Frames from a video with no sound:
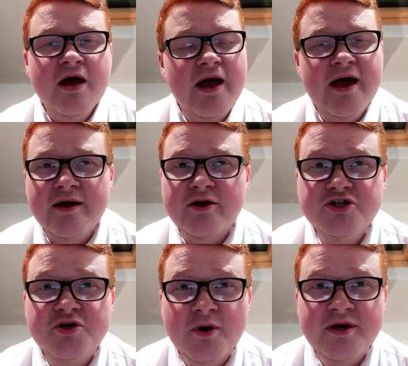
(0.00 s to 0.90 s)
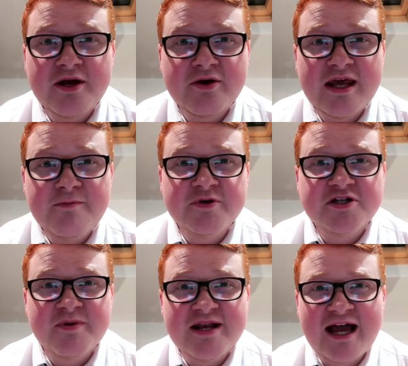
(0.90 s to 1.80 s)
Because you want your keepers
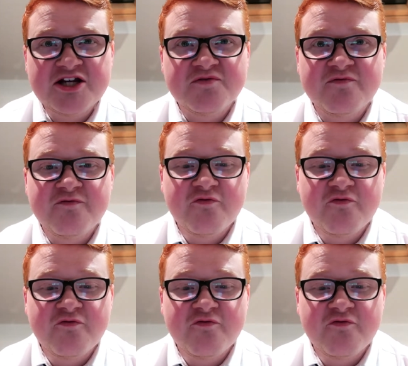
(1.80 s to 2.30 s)
to be nice and